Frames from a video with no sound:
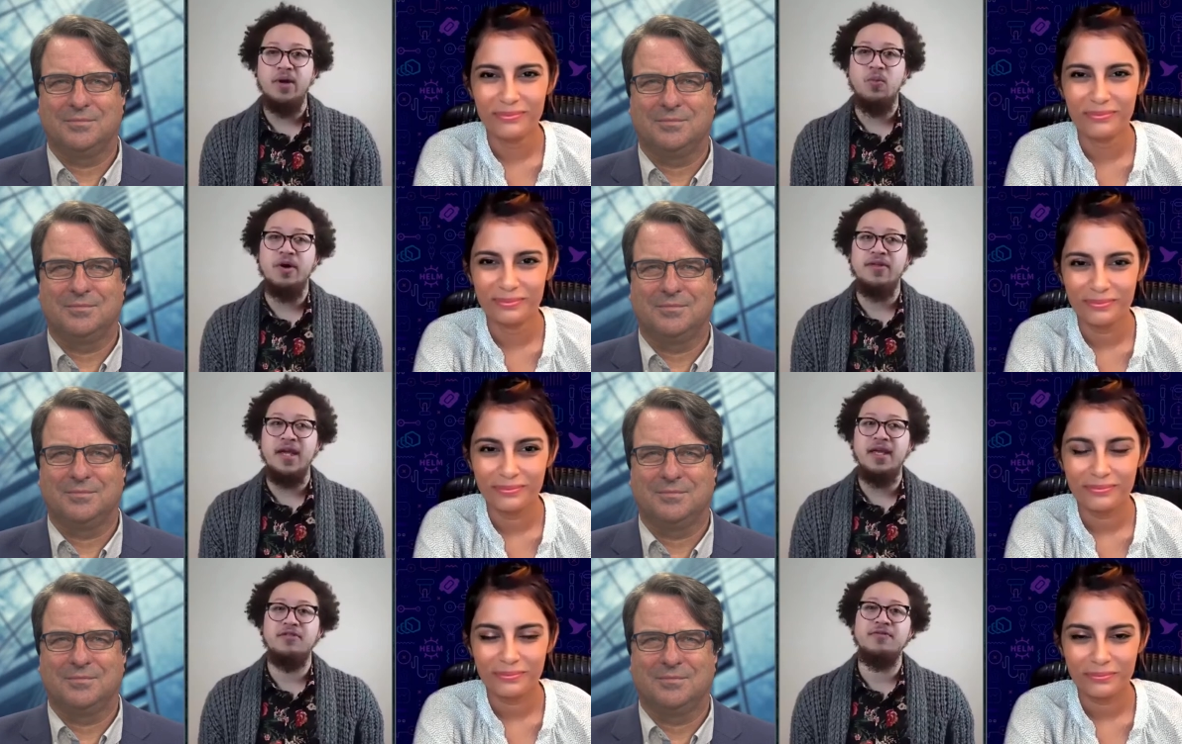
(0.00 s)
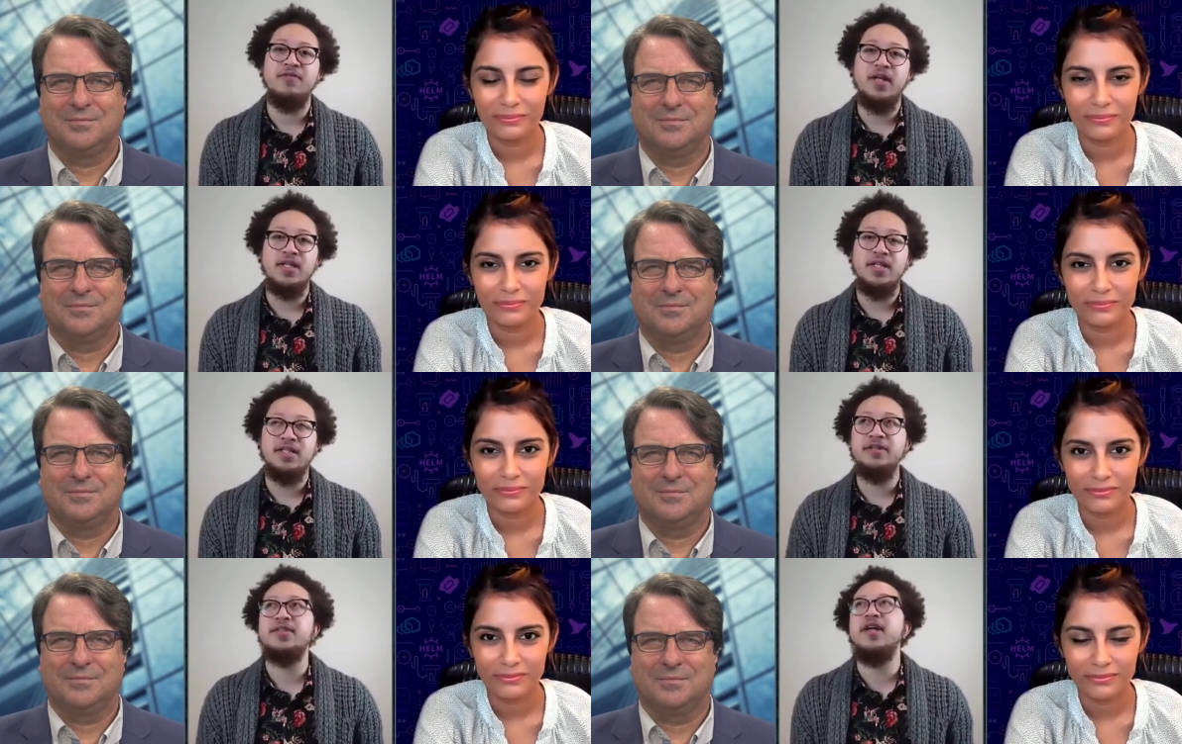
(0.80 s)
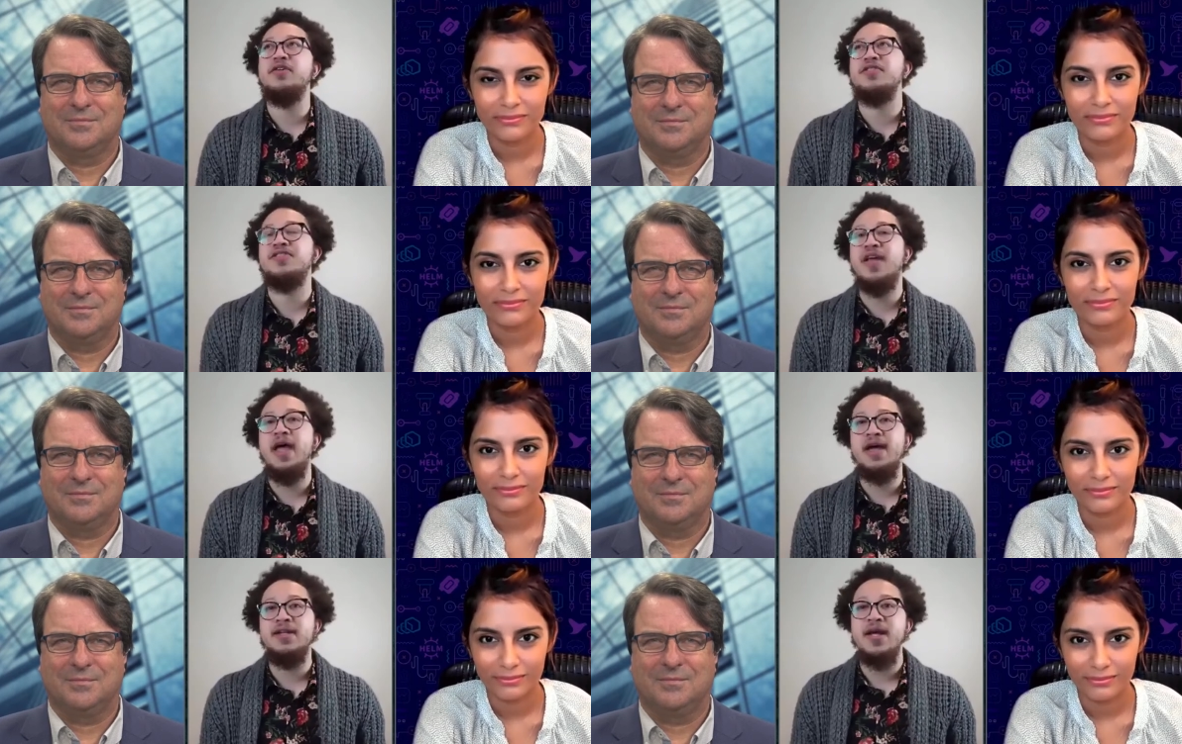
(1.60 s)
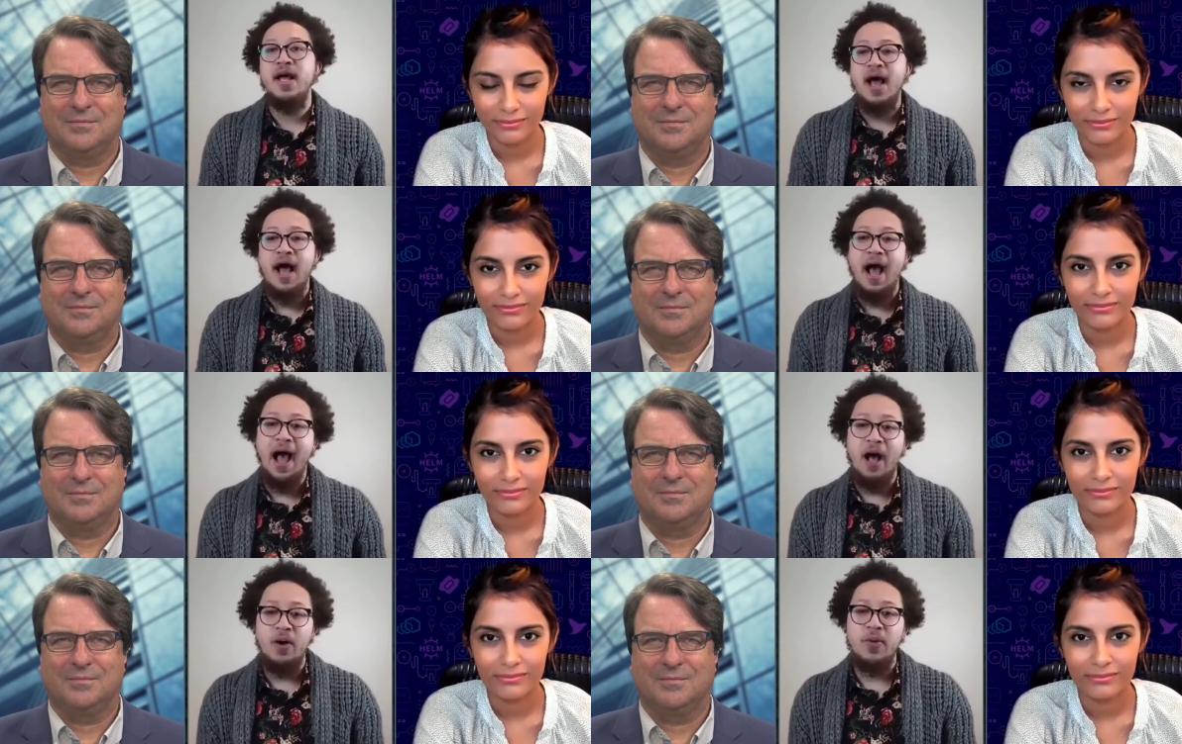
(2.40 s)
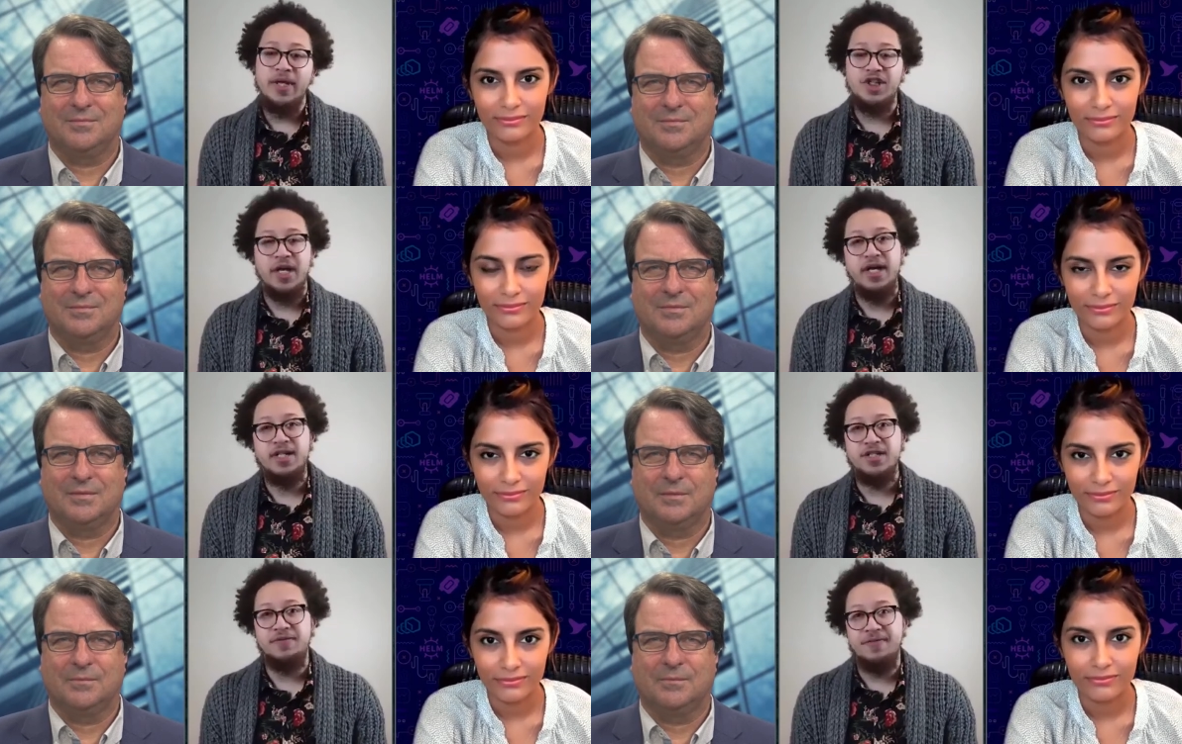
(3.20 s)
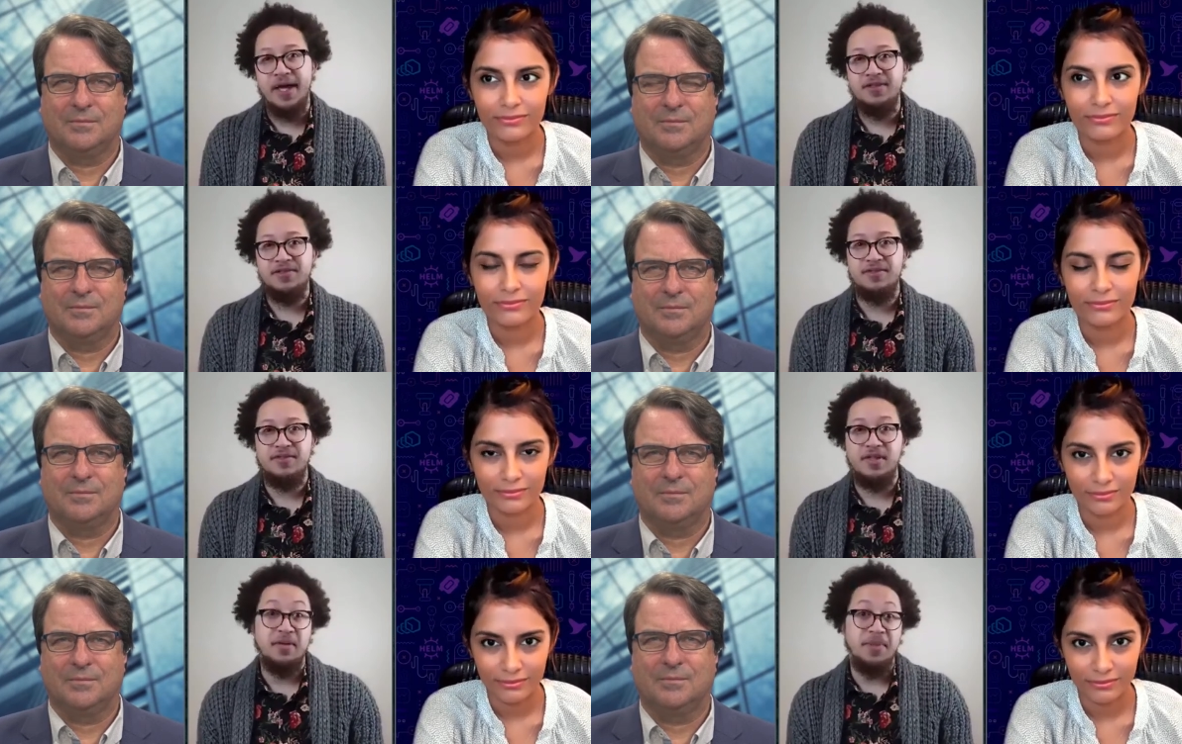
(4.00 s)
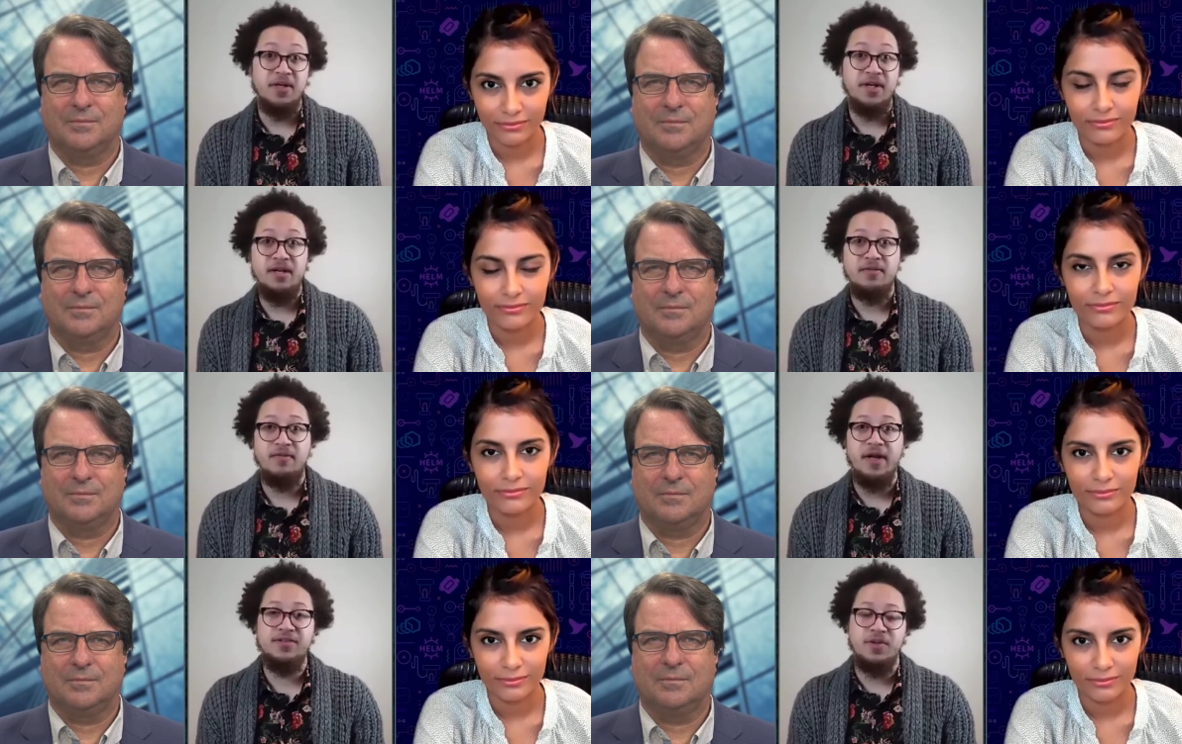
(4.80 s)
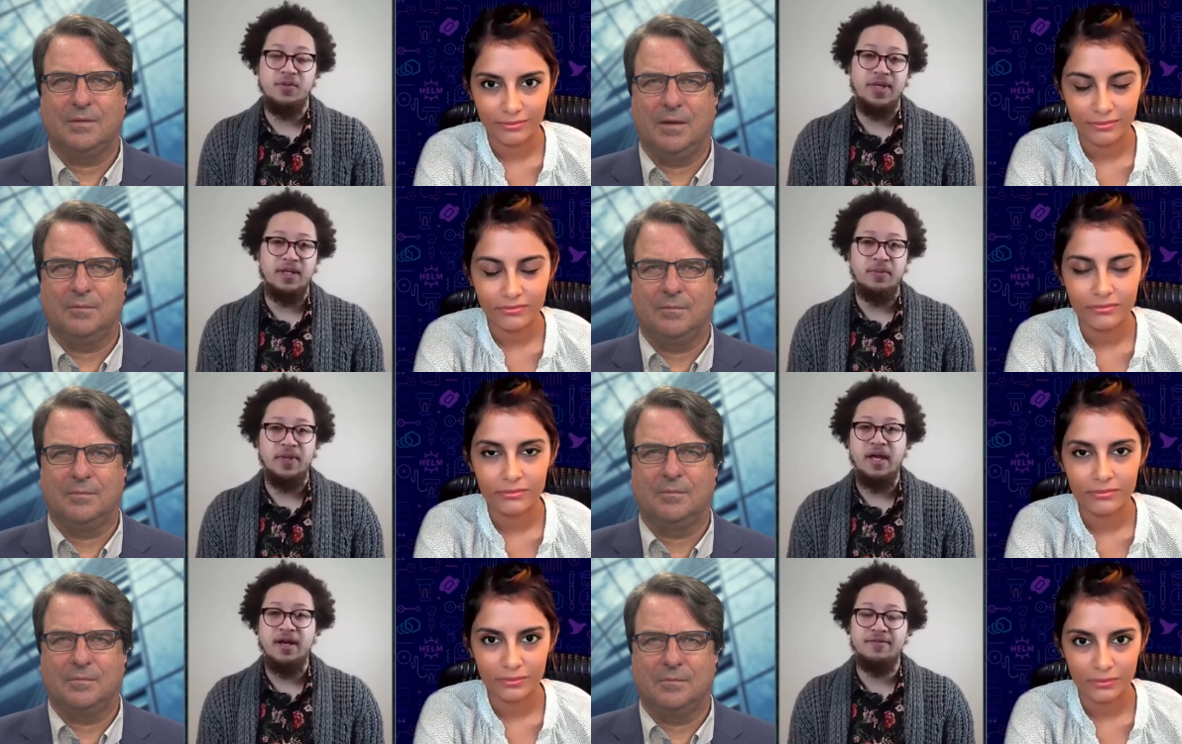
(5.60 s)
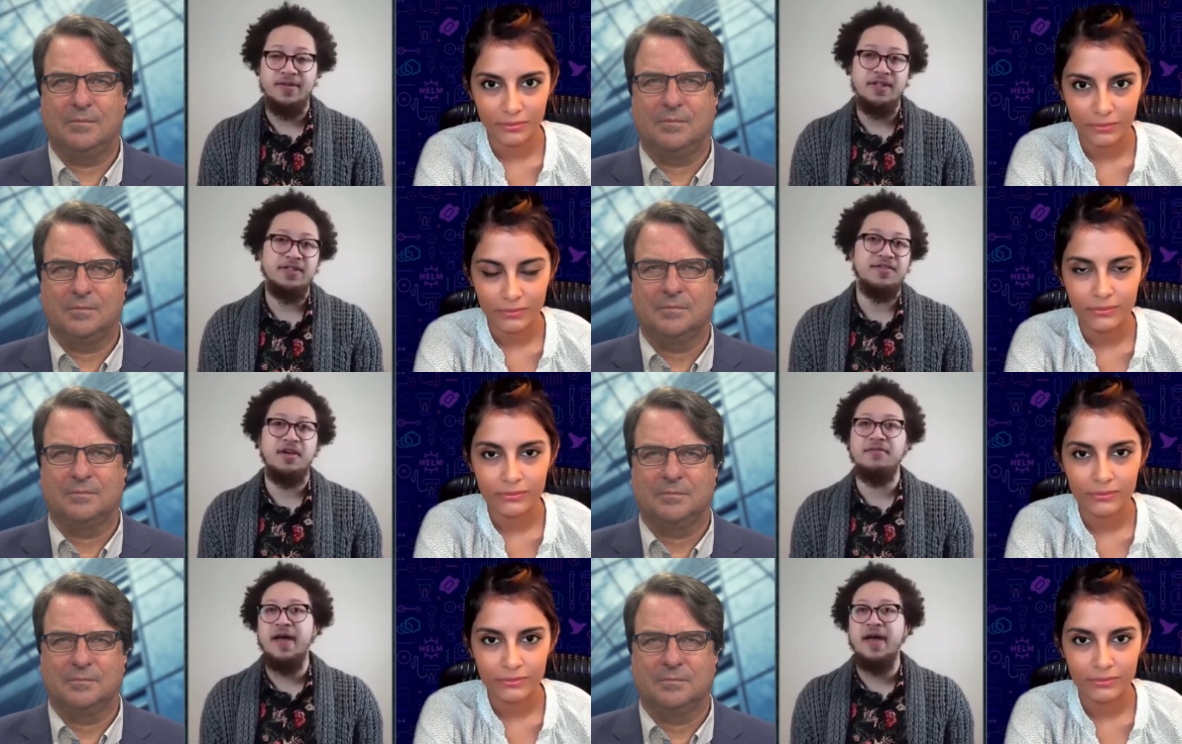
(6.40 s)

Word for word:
Speaker 1: where they can clearly understand how a change affects the community, right? So we we kind of, in this eva-